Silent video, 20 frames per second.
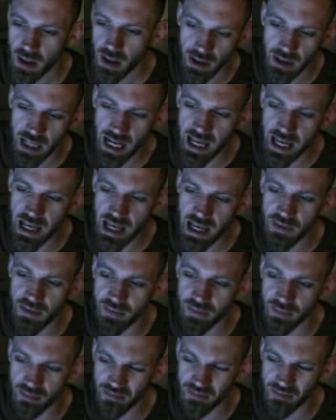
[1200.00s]
knight
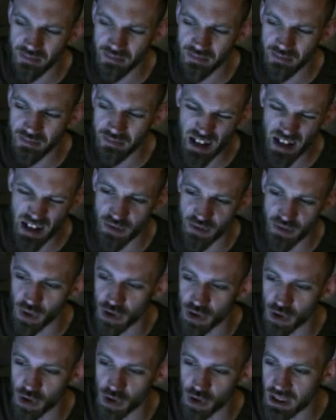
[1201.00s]
a4 is
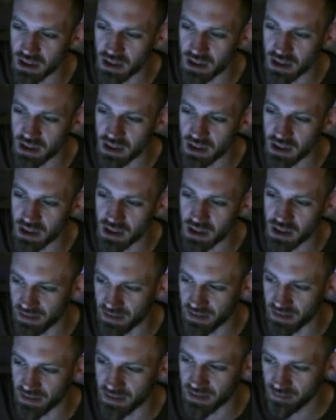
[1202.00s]
uninstinctive.
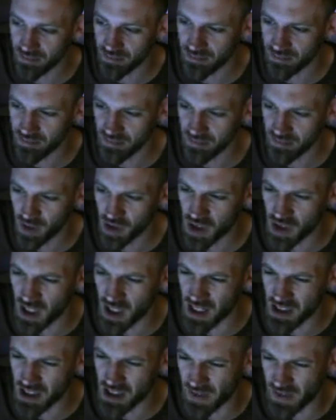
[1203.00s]
Looks hard
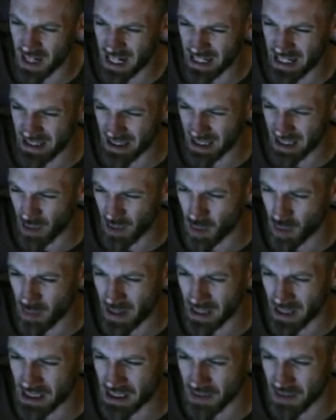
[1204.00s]
to find, and now we're
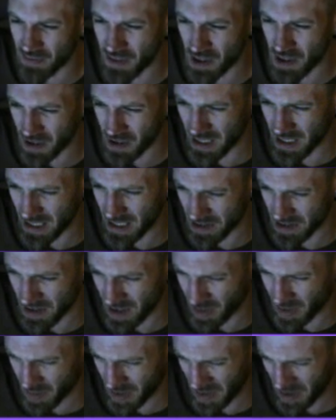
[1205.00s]
back into fish lines,
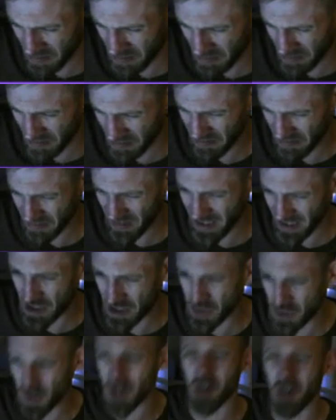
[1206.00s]
aren't we? And this is
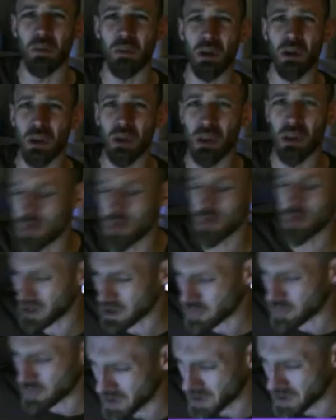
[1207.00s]
what our computer does with this
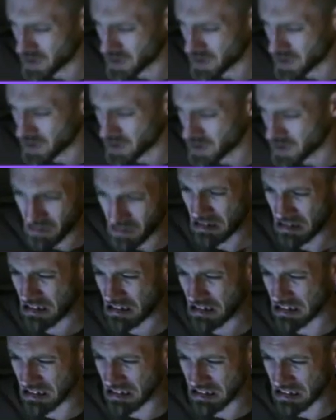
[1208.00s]
position.
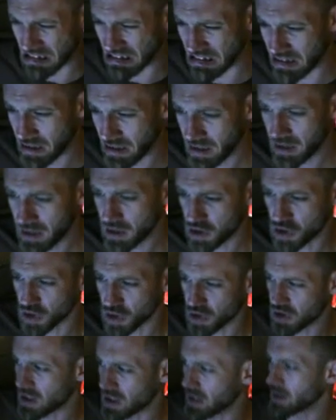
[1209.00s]
Ugh,
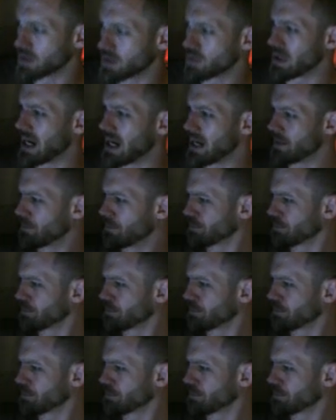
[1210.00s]
disgusting. Right.